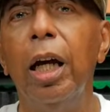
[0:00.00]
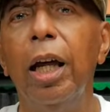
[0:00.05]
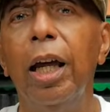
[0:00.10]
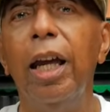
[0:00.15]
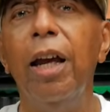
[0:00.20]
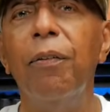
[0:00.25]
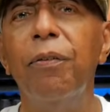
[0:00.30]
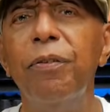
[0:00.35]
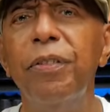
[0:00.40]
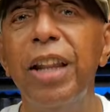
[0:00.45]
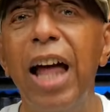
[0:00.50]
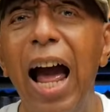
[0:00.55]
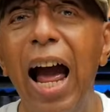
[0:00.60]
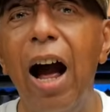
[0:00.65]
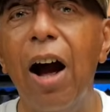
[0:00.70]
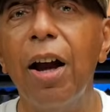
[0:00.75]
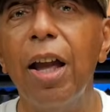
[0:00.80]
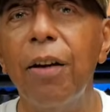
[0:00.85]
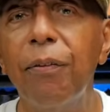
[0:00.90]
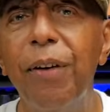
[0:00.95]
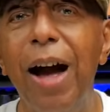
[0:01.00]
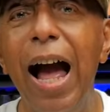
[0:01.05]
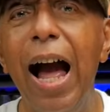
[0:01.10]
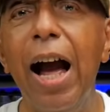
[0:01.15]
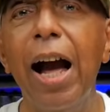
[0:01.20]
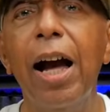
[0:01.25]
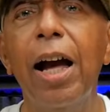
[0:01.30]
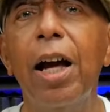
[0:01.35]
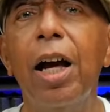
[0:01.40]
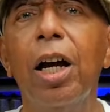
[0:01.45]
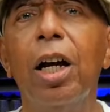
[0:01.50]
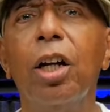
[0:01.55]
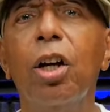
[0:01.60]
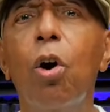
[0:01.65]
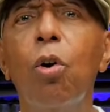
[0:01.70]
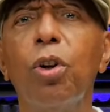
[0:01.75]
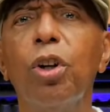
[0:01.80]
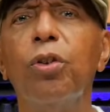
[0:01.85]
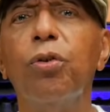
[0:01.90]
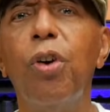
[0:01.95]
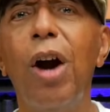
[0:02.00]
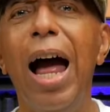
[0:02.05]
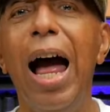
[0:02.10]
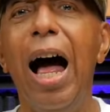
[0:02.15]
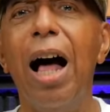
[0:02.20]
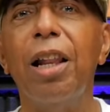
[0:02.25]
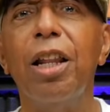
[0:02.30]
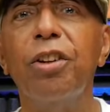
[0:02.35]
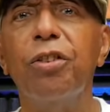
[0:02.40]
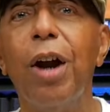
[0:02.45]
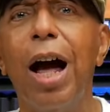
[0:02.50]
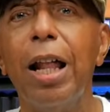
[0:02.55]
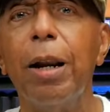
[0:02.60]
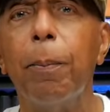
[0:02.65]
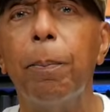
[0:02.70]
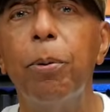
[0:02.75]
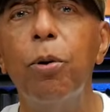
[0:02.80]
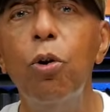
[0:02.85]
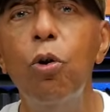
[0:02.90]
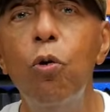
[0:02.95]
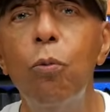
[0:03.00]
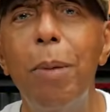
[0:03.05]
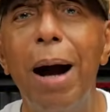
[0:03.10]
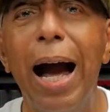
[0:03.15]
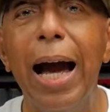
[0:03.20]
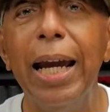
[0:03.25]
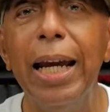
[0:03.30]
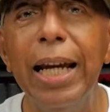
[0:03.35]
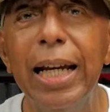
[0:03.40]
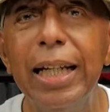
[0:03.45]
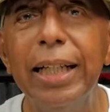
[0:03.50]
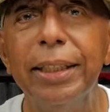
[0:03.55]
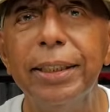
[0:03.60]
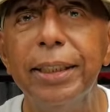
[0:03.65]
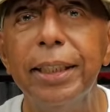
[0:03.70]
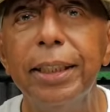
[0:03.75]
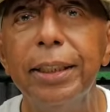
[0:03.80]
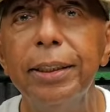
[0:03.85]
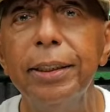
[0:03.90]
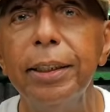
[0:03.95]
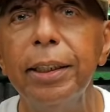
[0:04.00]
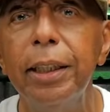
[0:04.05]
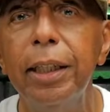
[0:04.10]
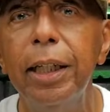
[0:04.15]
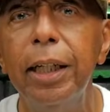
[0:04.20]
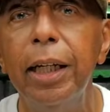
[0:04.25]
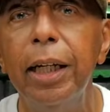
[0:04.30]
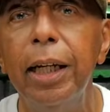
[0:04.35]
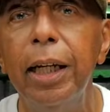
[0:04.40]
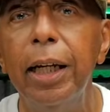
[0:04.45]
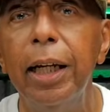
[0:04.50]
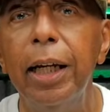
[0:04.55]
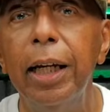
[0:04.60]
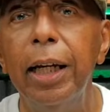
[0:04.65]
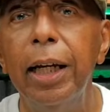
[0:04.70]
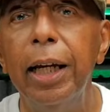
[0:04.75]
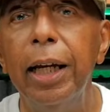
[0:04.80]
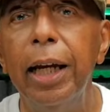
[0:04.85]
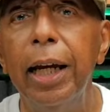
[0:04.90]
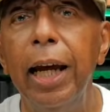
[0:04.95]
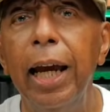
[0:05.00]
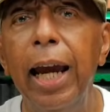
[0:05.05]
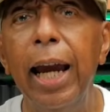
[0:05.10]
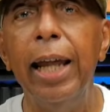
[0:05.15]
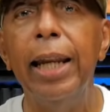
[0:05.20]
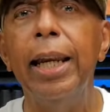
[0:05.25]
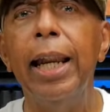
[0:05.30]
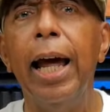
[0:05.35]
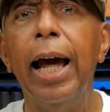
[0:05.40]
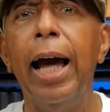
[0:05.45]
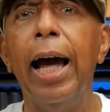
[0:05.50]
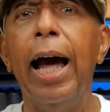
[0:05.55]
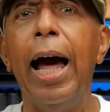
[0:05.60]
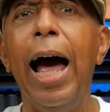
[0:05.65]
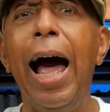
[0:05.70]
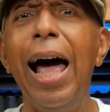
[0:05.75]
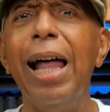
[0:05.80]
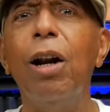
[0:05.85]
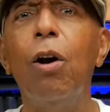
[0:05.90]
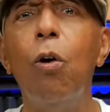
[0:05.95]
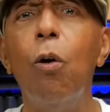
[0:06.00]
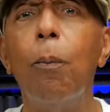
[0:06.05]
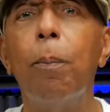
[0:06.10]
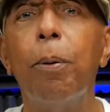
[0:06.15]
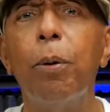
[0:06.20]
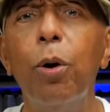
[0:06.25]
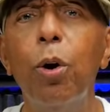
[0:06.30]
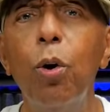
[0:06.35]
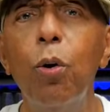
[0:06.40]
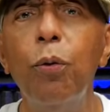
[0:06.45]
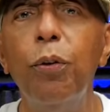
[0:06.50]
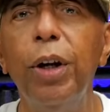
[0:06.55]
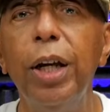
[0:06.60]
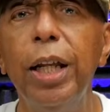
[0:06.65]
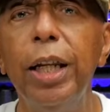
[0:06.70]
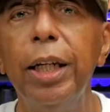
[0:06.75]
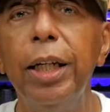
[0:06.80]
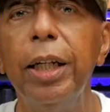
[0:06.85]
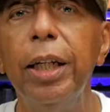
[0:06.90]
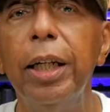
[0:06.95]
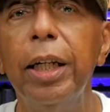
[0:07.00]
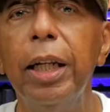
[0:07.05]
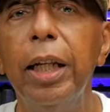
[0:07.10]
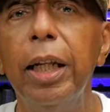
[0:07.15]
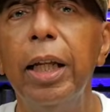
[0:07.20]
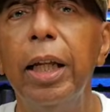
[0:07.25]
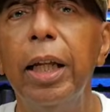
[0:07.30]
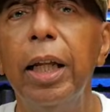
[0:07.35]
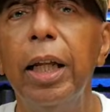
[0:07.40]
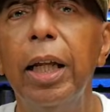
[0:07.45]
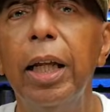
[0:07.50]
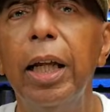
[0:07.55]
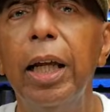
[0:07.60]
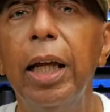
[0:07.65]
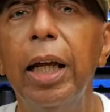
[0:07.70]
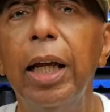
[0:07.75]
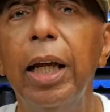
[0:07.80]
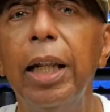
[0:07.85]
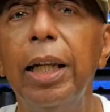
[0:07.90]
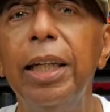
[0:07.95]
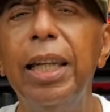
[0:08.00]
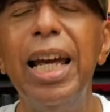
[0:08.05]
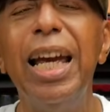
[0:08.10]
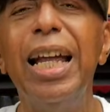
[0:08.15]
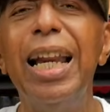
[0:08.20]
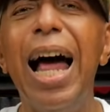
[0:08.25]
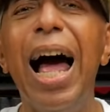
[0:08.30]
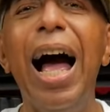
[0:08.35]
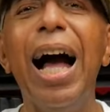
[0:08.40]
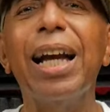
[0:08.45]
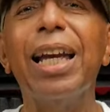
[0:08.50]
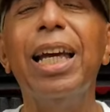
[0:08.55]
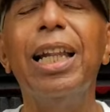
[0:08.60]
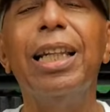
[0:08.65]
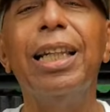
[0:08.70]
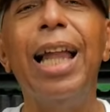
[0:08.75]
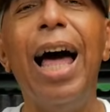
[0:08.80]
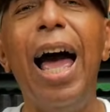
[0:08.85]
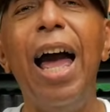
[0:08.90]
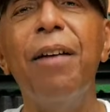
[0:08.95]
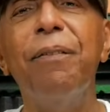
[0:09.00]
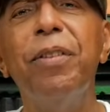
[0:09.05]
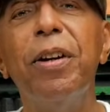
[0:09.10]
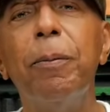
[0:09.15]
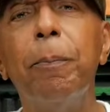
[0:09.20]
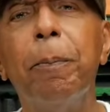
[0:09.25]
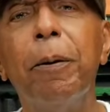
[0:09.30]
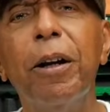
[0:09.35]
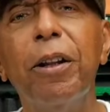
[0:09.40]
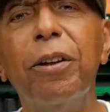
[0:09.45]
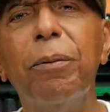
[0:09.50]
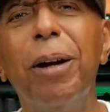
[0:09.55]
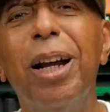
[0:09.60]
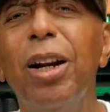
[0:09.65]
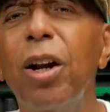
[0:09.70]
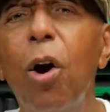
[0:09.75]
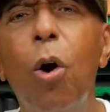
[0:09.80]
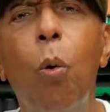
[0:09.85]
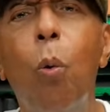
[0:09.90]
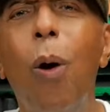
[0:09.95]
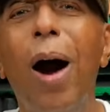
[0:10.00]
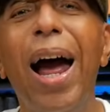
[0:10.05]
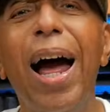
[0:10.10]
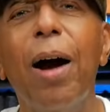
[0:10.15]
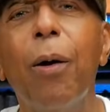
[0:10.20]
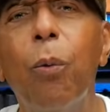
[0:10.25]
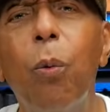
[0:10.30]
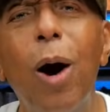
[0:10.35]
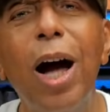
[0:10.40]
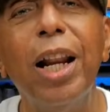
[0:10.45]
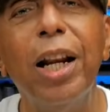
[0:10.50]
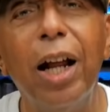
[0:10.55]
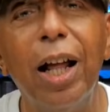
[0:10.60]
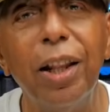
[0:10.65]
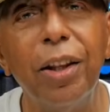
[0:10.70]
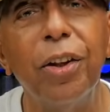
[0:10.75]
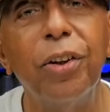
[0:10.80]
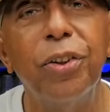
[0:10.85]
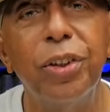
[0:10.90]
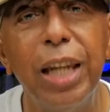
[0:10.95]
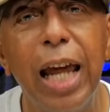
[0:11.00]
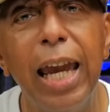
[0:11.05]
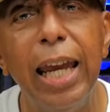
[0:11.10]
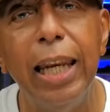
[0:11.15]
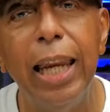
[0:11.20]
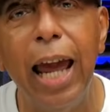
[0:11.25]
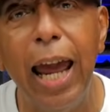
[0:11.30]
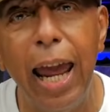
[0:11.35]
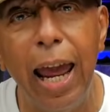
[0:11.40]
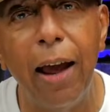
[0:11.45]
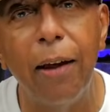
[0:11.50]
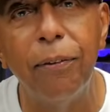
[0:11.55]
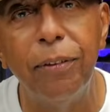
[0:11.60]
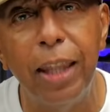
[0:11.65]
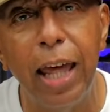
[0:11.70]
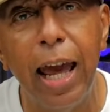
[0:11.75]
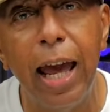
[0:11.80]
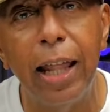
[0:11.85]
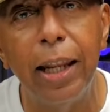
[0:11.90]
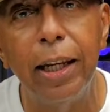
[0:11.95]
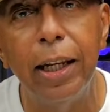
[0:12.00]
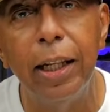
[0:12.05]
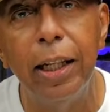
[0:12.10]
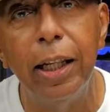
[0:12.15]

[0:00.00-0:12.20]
if I go to trial and try to prove my innocence and I don't prove it, then I get life imprisonment. What other state has that